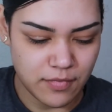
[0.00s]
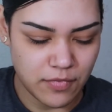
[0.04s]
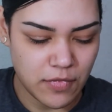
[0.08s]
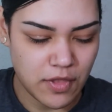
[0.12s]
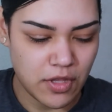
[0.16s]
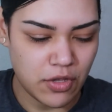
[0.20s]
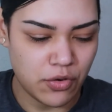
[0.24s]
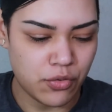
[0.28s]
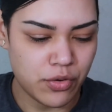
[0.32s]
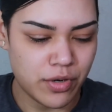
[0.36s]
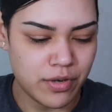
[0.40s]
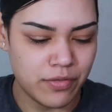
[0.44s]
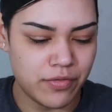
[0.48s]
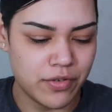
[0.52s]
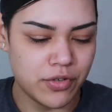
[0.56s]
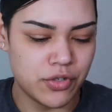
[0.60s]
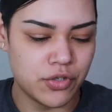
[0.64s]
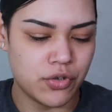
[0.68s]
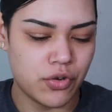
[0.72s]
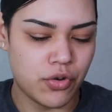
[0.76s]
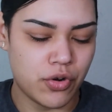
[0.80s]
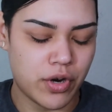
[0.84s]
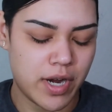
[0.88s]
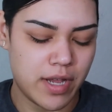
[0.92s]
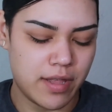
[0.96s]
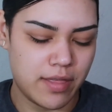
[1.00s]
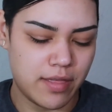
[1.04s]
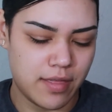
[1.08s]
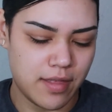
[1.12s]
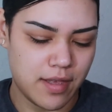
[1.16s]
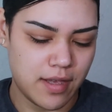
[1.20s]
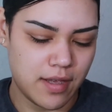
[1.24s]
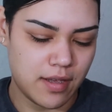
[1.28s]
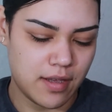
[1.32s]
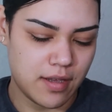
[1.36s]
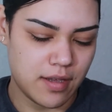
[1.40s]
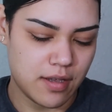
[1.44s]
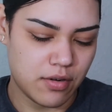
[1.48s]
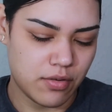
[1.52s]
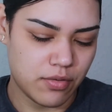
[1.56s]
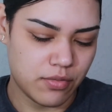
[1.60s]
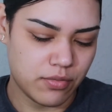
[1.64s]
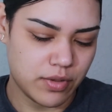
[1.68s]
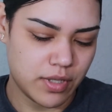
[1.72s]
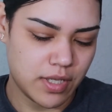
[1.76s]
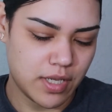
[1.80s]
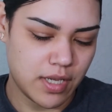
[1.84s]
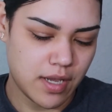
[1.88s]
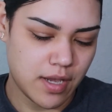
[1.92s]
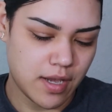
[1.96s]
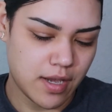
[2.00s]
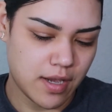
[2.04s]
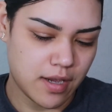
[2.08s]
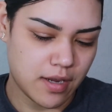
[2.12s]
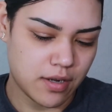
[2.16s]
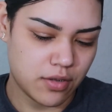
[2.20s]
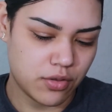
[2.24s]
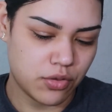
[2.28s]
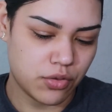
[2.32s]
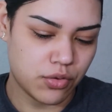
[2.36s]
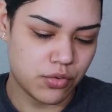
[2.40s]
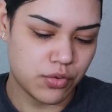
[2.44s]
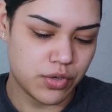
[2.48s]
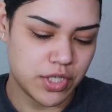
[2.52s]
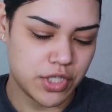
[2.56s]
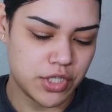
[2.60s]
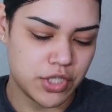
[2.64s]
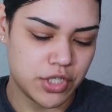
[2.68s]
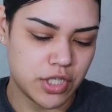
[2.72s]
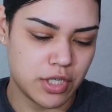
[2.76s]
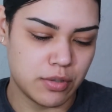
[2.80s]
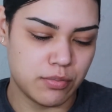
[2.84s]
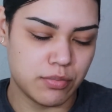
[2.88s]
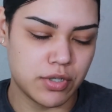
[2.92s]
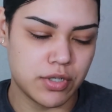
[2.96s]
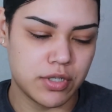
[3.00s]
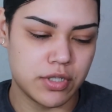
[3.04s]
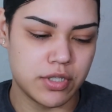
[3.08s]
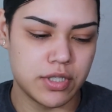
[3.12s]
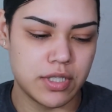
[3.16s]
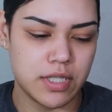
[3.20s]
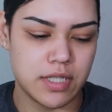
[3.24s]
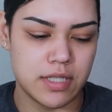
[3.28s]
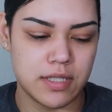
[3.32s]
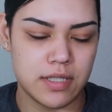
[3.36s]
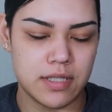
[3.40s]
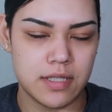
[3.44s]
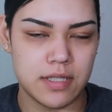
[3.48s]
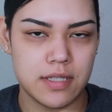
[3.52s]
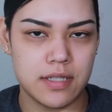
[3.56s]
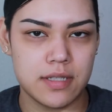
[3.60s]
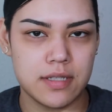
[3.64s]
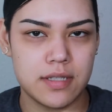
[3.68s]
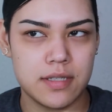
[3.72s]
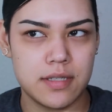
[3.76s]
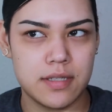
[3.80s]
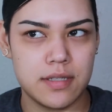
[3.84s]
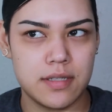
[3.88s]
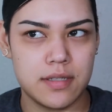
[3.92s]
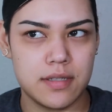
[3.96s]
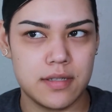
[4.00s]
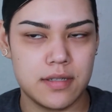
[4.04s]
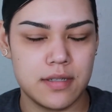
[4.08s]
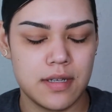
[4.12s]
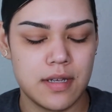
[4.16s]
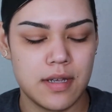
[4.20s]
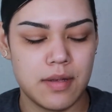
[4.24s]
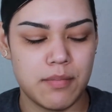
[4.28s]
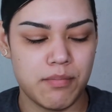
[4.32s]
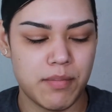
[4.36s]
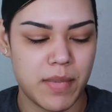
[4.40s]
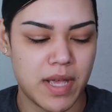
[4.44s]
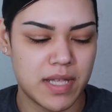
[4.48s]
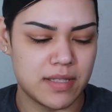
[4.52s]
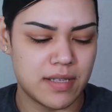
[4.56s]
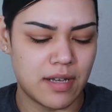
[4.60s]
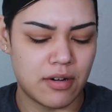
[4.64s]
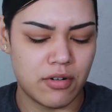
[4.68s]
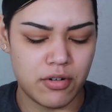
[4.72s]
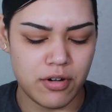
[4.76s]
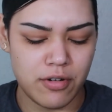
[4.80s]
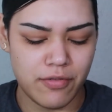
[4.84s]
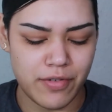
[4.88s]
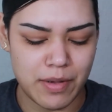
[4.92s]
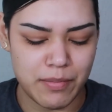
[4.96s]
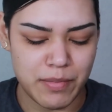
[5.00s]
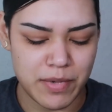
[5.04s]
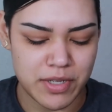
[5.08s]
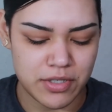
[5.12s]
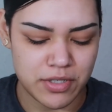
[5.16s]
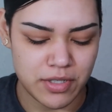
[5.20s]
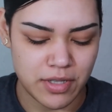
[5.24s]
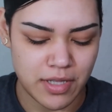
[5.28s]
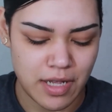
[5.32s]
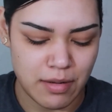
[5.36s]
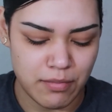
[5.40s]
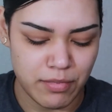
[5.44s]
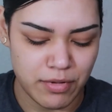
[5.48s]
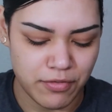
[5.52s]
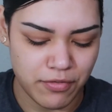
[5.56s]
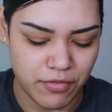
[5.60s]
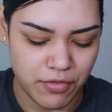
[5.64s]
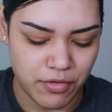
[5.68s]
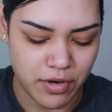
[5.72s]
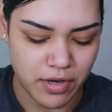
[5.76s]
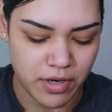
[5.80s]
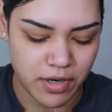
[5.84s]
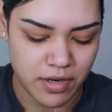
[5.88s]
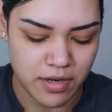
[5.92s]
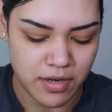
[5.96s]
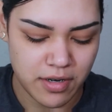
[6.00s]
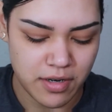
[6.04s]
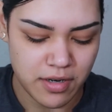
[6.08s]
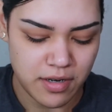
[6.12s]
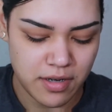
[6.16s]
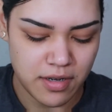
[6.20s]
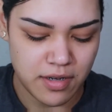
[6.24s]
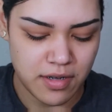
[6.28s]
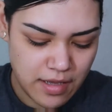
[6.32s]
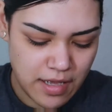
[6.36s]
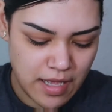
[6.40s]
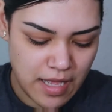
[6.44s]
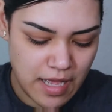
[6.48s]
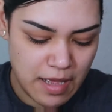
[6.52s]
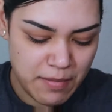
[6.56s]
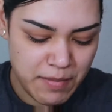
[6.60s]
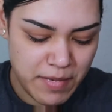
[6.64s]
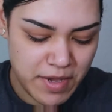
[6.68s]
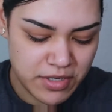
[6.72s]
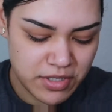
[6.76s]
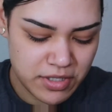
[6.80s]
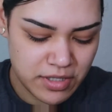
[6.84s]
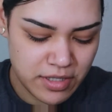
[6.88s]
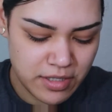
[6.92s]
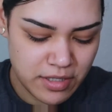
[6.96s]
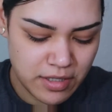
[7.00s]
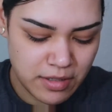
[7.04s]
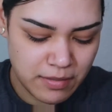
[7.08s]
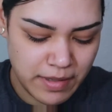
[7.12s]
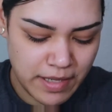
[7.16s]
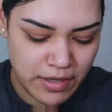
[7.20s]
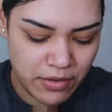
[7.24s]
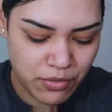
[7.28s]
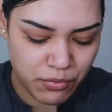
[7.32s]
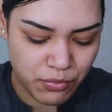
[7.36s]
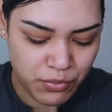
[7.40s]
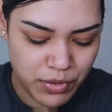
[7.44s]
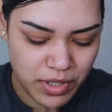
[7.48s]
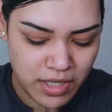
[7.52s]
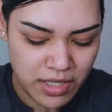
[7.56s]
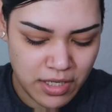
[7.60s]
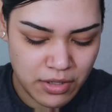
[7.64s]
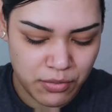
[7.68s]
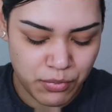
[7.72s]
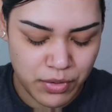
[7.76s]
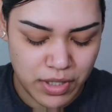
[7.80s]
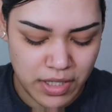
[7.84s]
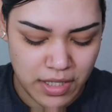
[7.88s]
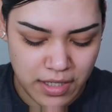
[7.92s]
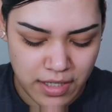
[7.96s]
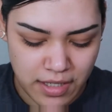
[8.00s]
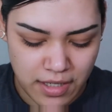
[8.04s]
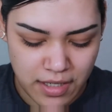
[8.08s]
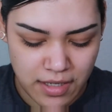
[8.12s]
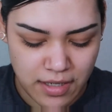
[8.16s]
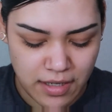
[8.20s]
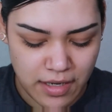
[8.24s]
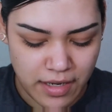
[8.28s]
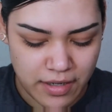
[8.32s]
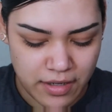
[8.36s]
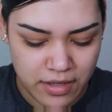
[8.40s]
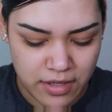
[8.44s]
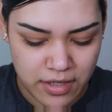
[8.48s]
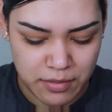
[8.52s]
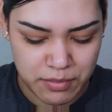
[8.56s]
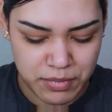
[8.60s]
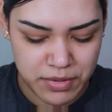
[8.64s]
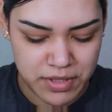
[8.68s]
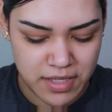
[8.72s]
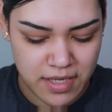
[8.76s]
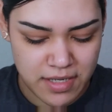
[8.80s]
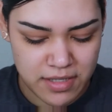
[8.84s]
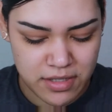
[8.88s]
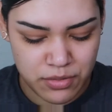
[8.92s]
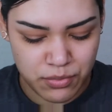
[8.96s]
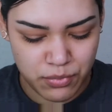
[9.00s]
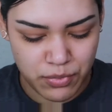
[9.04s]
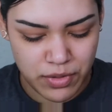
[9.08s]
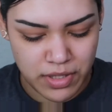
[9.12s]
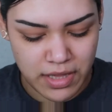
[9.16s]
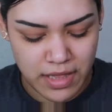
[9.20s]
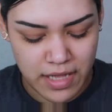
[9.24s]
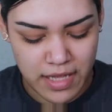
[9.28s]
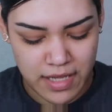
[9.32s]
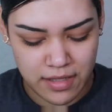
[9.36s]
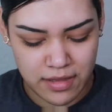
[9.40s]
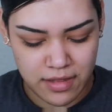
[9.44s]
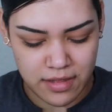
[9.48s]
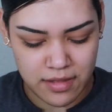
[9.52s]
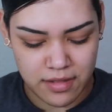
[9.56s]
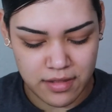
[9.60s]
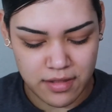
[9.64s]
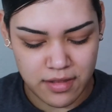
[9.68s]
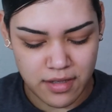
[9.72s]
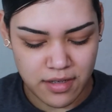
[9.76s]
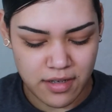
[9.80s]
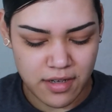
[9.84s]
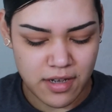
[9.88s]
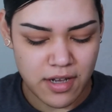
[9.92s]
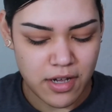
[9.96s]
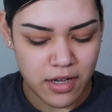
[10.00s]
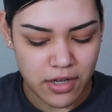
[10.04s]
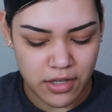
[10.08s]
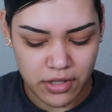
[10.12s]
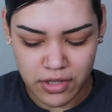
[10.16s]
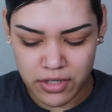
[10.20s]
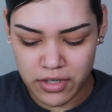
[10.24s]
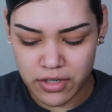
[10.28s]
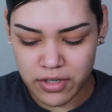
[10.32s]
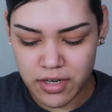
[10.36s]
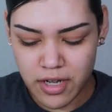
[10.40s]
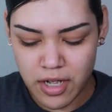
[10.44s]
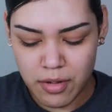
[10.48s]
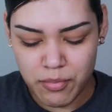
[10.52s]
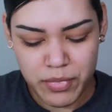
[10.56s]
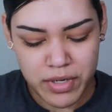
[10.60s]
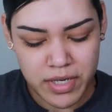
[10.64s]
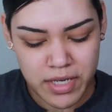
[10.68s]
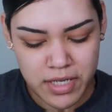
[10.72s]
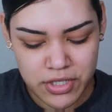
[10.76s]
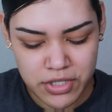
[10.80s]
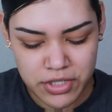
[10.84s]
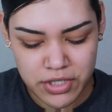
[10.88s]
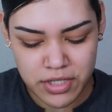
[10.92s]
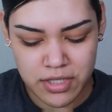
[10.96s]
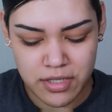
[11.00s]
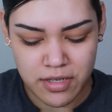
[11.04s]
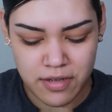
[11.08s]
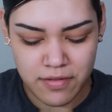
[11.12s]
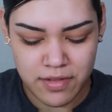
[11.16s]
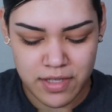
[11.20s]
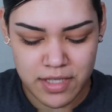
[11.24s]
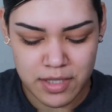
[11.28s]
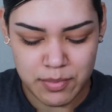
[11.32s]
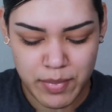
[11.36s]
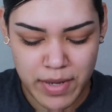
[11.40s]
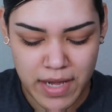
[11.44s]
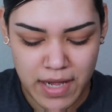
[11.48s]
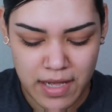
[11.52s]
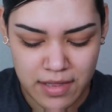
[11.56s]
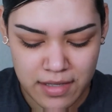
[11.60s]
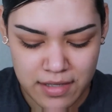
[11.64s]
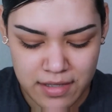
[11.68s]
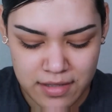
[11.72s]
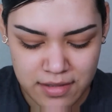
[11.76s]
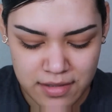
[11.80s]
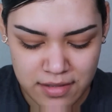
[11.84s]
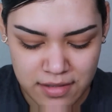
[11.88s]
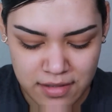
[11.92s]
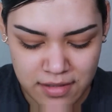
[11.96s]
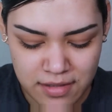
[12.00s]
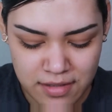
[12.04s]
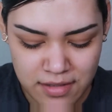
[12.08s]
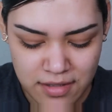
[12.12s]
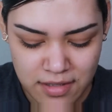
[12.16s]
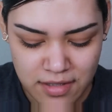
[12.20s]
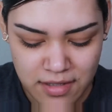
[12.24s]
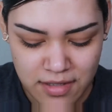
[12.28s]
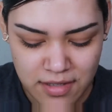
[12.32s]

The Gryffindor, I think it only had 3 shimmers and 6 mattes. I don't know if I mentioned that before. I'm actually like really like obsessed with like the color combination of these palettes.